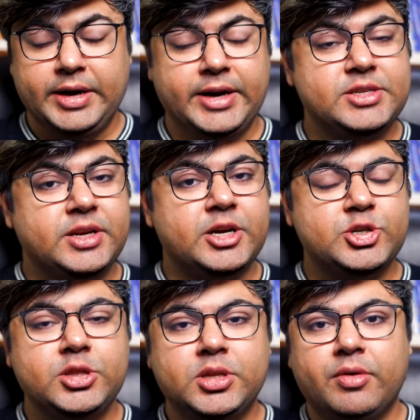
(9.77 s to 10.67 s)
It's a
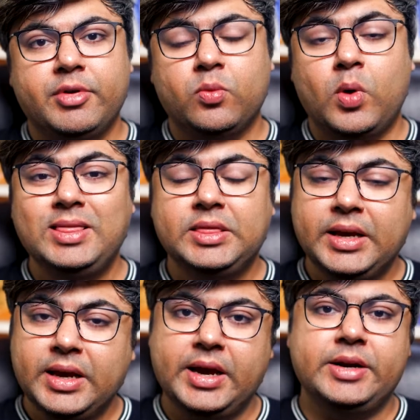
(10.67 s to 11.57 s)
nakshatra where one
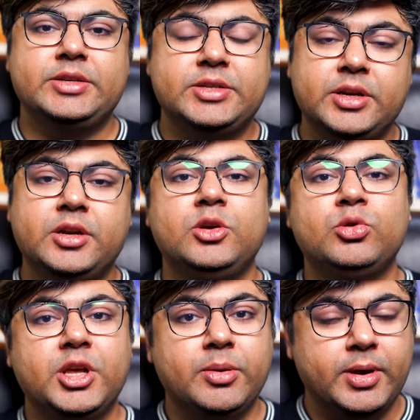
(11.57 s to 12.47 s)
thing ends and a
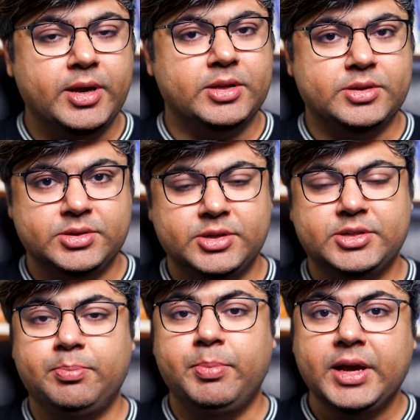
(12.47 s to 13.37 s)
new thing begins.
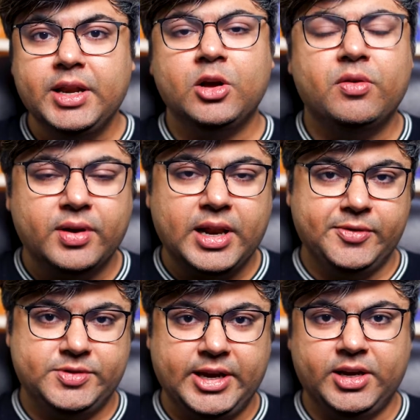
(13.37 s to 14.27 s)
It's a beginning of a
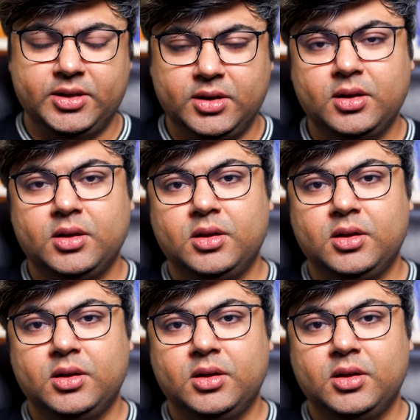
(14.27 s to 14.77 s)
life cycle,